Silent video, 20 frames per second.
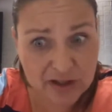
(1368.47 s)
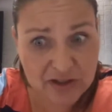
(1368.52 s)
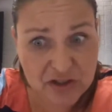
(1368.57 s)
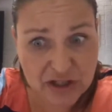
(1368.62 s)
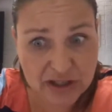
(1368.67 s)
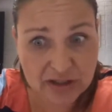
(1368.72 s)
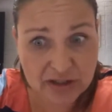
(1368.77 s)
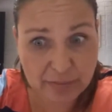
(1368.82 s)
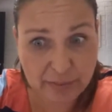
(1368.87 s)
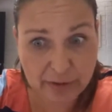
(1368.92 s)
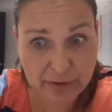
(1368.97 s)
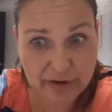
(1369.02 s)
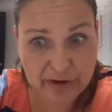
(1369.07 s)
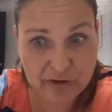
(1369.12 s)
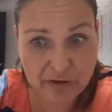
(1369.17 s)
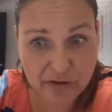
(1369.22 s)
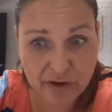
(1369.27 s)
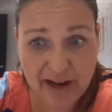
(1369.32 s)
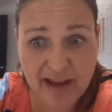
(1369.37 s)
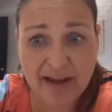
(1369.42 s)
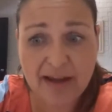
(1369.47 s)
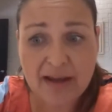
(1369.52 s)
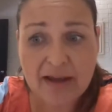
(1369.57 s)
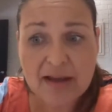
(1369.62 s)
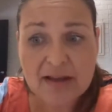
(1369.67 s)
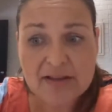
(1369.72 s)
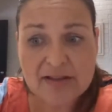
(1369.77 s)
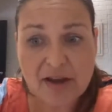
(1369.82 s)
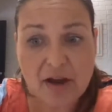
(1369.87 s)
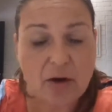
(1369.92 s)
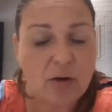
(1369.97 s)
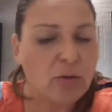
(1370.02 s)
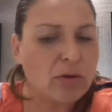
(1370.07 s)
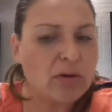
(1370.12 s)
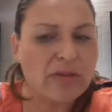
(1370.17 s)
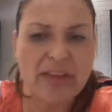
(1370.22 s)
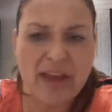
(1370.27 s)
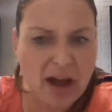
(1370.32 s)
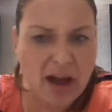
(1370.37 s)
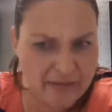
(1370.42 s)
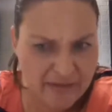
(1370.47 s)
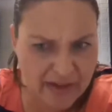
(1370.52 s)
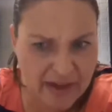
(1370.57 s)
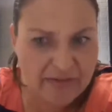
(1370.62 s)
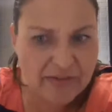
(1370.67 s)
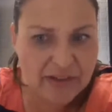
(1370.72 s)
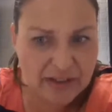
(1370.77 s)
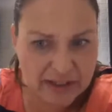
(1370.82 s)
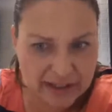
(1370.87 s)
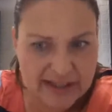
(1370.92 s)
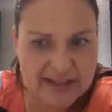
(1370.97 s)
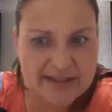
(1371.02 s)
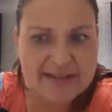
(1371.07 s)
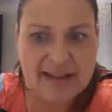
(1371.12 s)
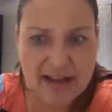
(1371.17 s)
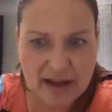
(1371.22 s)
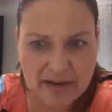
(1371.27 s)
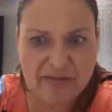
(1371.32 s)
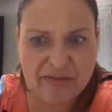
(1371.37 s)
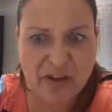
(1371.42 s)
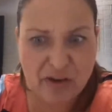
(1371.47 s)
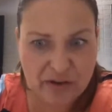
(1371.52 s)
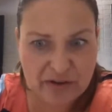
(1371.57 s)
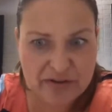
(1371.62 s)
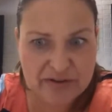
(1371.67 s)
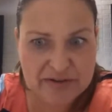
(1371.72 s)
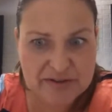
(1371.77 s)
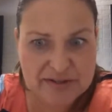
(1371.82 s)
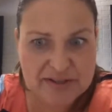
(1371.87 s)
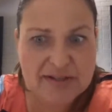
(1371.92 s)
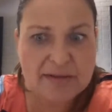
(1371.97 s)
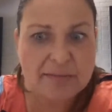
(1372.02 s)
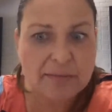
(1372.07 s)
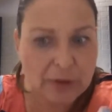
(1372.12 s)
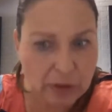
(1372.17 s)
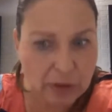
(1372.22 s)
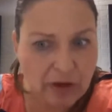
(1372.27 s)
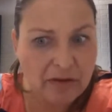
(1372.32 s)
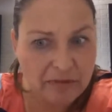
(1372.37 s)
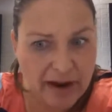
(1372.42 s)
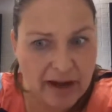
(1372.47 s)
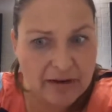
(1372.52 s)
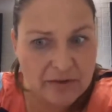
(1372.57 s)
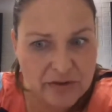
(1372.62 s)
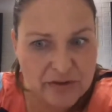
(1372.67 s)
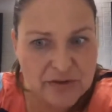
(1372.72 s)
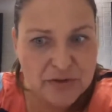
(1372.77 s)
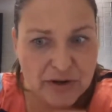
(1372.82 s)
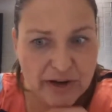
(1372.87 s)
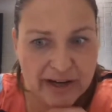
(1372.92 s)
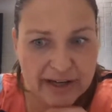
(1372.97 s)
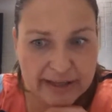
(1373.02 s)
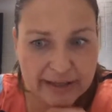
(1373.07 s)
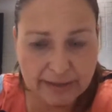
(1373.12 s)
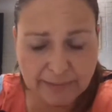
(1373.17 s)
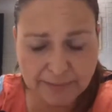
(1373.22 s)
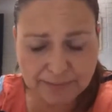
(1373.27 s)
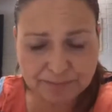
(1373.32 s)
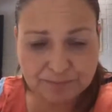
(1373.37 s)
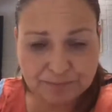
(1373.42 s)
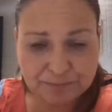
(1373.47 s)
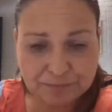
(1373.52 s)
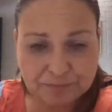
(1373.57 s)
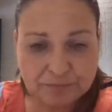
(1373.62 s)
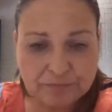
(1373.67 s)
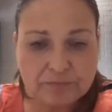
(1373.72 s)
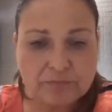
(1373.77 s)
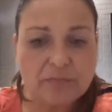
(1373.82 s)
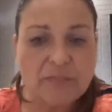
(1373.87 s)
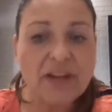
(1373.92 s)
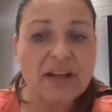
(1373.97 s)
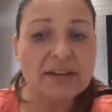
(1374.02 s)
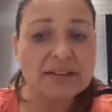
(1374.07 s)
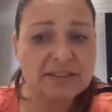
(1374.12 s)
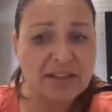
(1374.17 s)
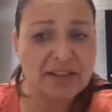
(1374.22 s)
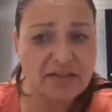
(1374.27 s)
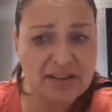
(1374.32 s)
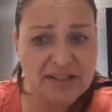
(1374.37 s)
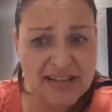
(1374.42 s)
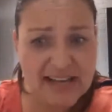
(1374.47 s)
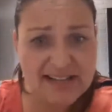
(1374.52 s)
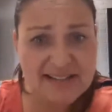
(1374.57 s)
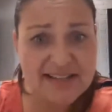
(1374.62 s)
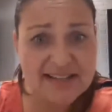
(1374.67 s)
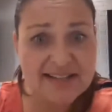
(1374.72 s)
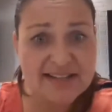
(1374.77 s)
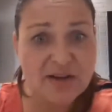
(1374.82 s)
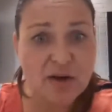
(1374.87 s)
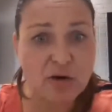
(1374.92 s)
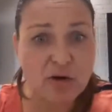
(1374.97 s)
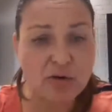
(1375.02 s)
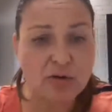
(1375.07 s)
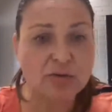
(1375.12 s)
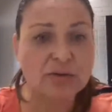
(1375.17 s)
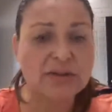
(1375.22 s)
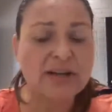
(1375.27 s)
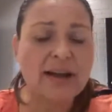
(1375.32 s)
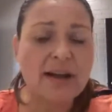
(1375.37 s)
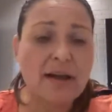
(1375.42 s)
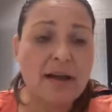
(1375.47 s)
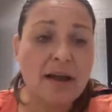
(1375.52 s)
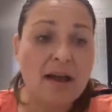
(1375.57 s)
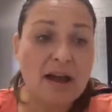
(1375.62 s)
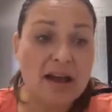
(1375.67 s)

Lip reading: laboratory. So all the IVF clinics have those, around Australia. Yep. So the test is called a